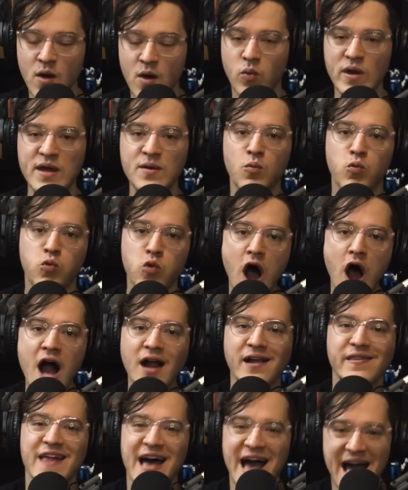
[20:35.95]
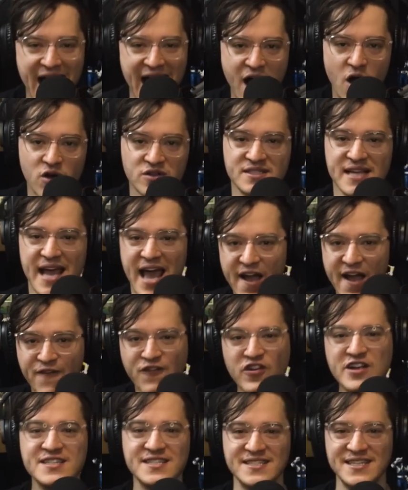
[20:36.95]
We rock the house
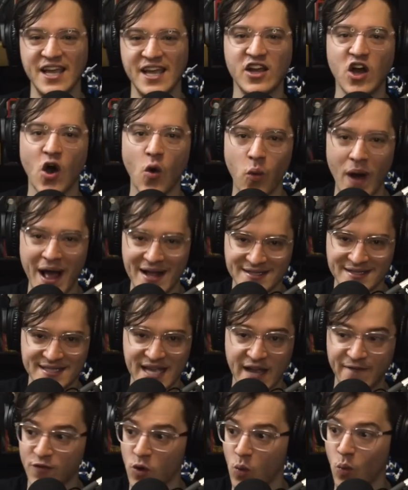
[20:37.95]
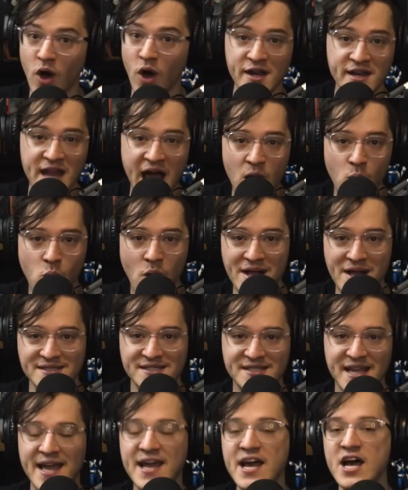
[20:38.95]
every single Wednesday for Whatnot
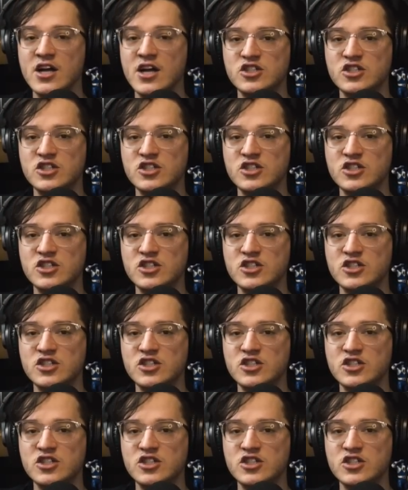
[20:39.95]
Wednesday,